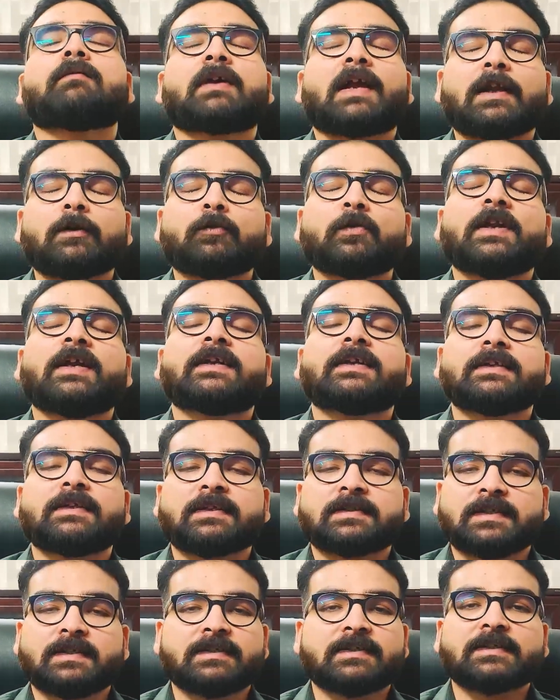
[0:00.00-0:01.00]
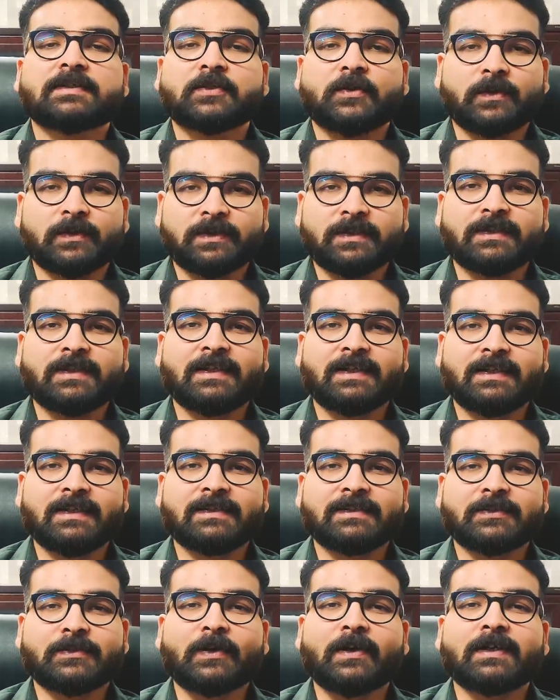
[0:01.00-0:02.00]
Calculate in the sense
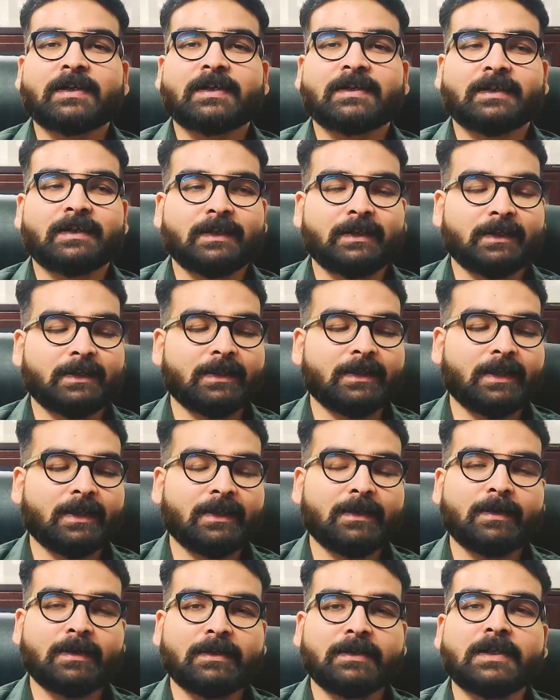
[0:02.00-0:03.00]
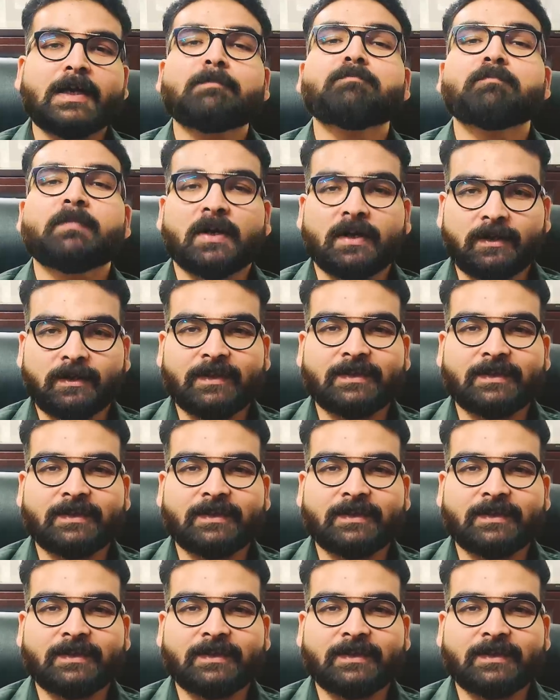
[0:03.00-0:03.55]
it's not a number,